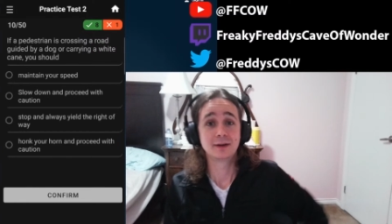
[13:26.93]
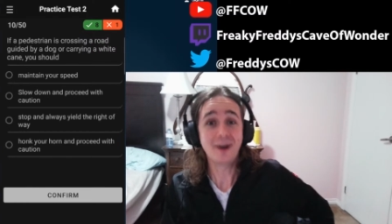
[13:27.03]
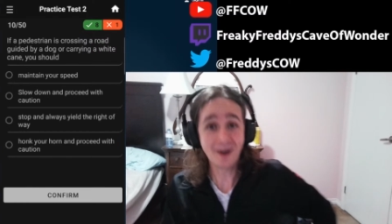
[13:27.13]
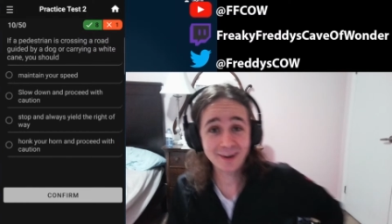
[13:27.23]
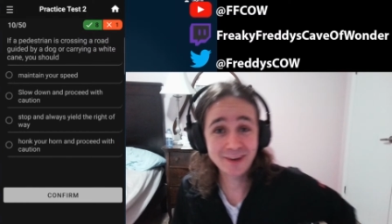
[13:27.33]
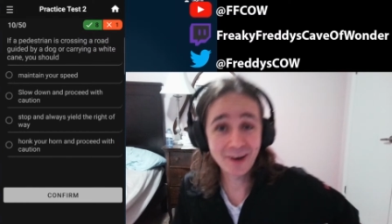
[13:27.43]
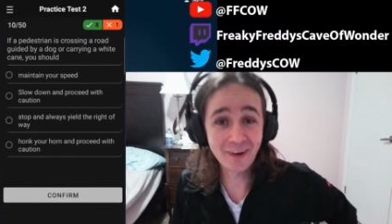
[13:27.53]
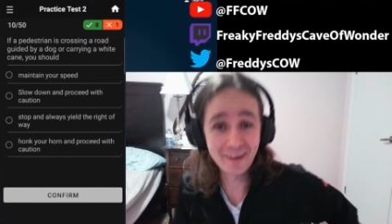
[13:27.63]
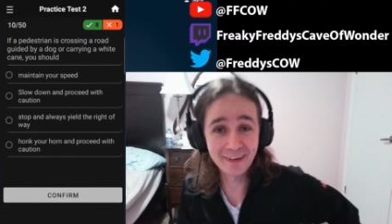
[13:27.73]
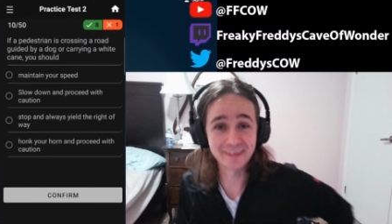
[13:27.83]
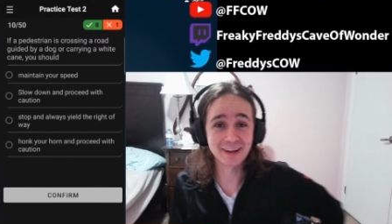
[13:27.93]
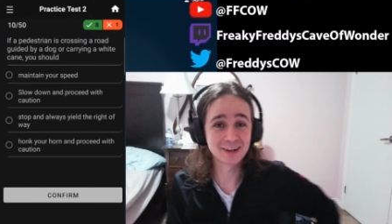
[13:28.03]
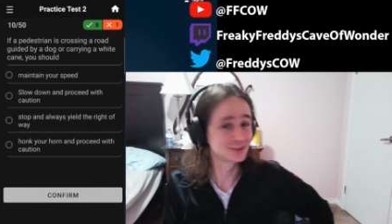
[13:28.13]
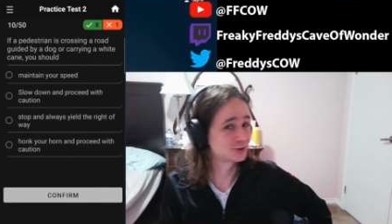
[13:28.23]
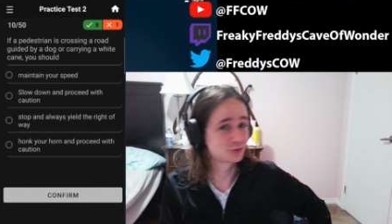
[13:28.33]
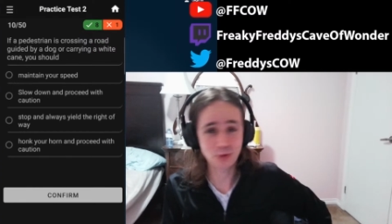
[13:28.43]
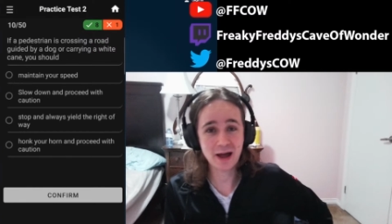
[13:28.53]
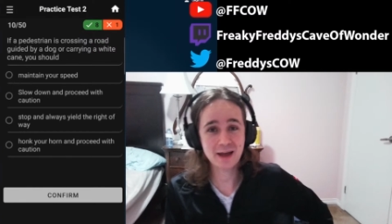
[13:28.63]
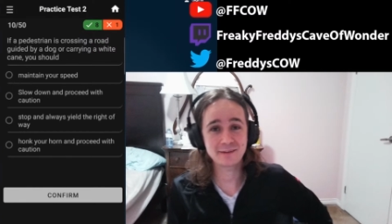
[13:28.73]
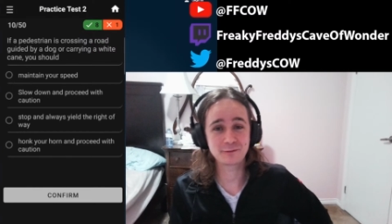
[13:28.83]
honk your horn and
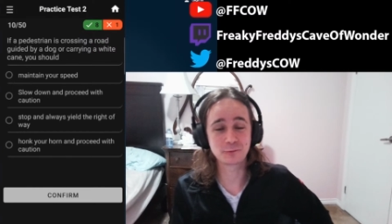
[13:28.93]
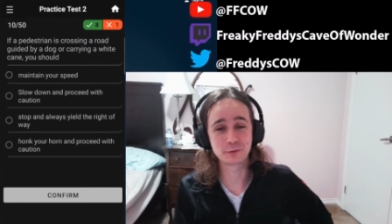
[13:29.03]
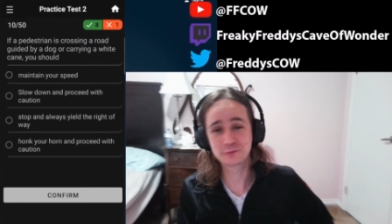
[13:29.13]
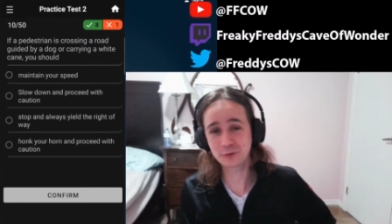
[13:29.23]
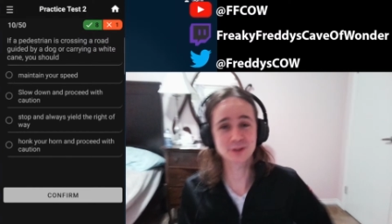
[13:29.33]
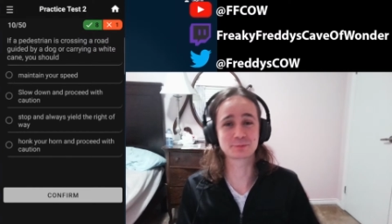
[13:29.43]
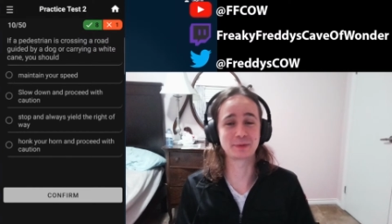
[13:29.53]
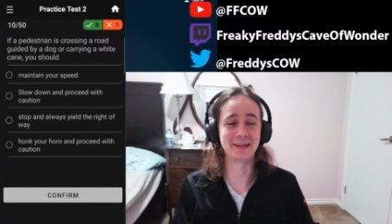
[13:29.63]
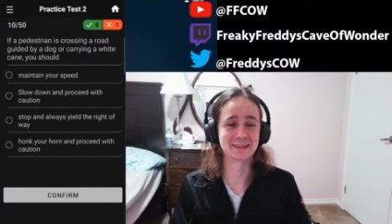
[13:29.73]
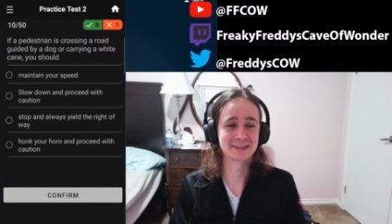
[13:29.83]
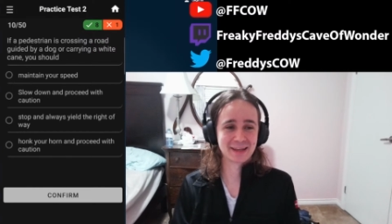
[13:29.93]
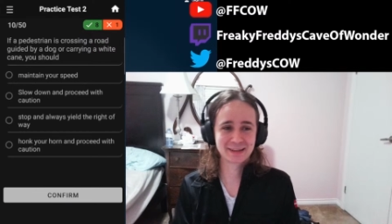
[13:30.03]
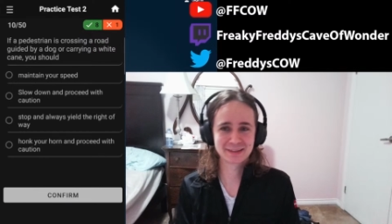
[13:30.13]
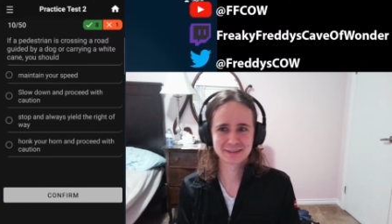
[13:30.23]
drive with full speed. Like,